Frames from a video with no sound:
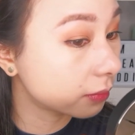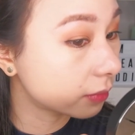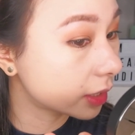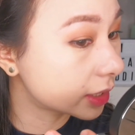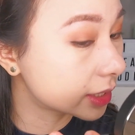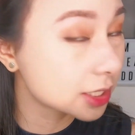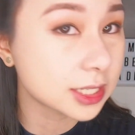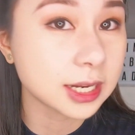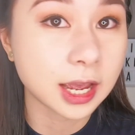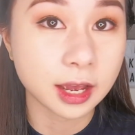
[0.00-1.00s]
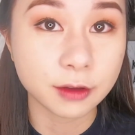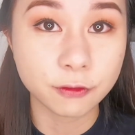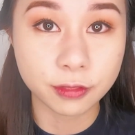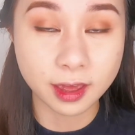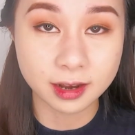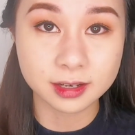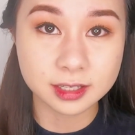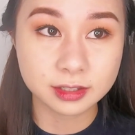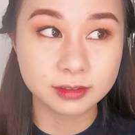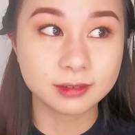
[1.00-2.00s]
it doesn't have that
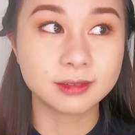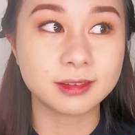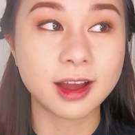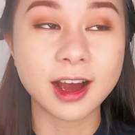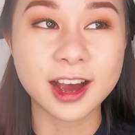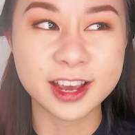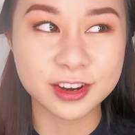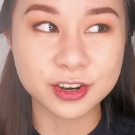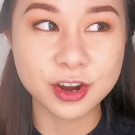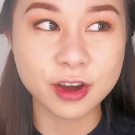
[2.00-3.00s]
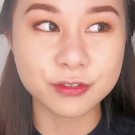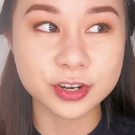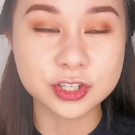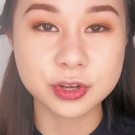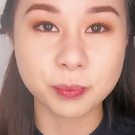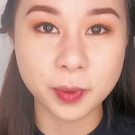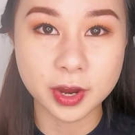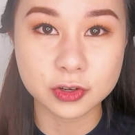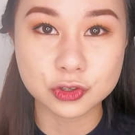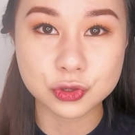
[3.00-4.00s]
higher coverage
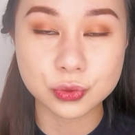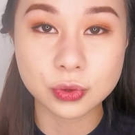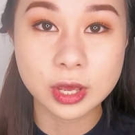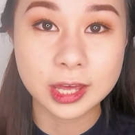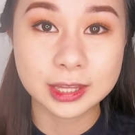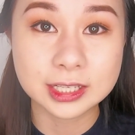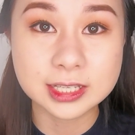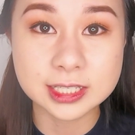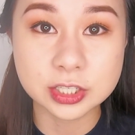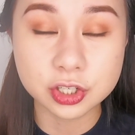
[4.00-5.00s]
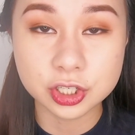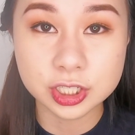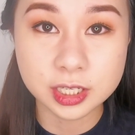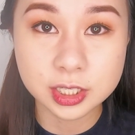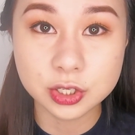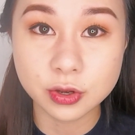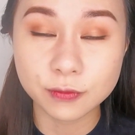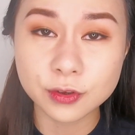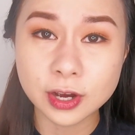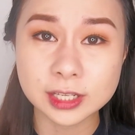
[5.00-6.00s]
compared to the Conceal cushion. So if
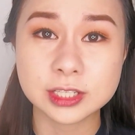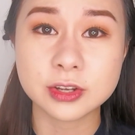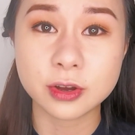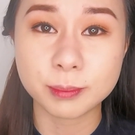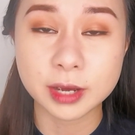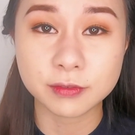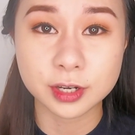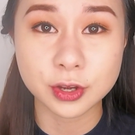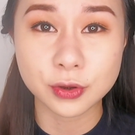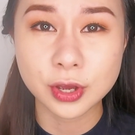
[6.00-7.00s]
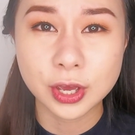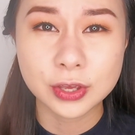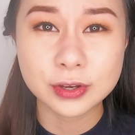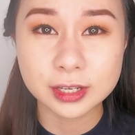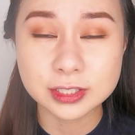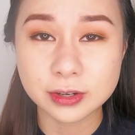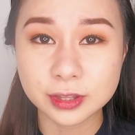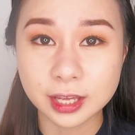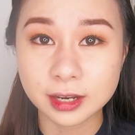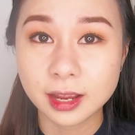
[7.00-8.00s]
you guys saw my video, you guys saw
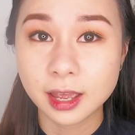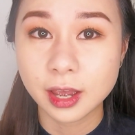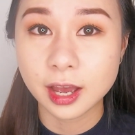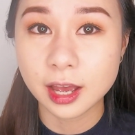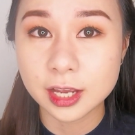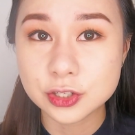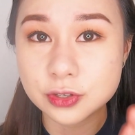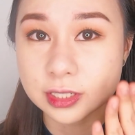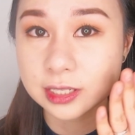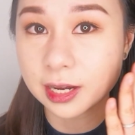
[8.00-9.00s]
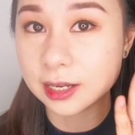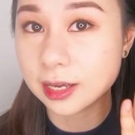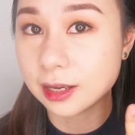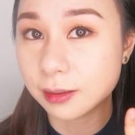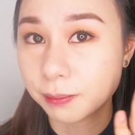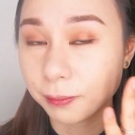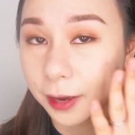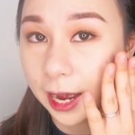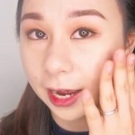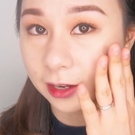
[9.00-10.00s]
that as soon as I
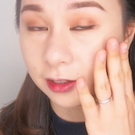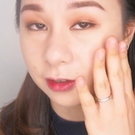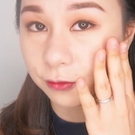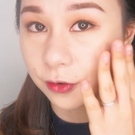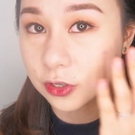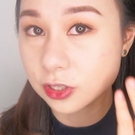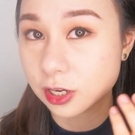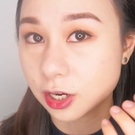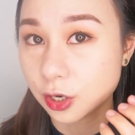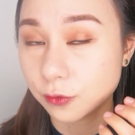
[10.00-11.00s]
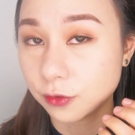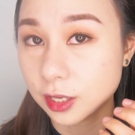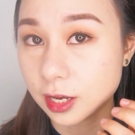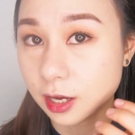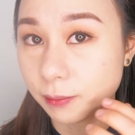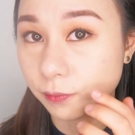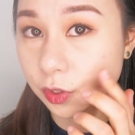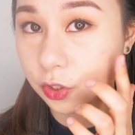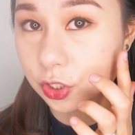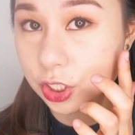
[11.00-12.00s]
pat the first layer of
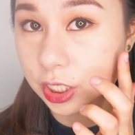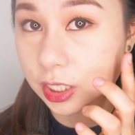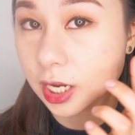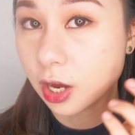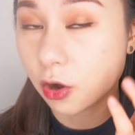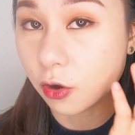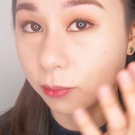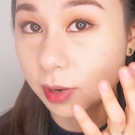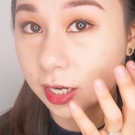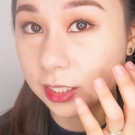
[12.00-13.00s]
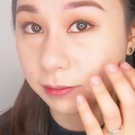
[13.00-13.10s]
the cushion on my,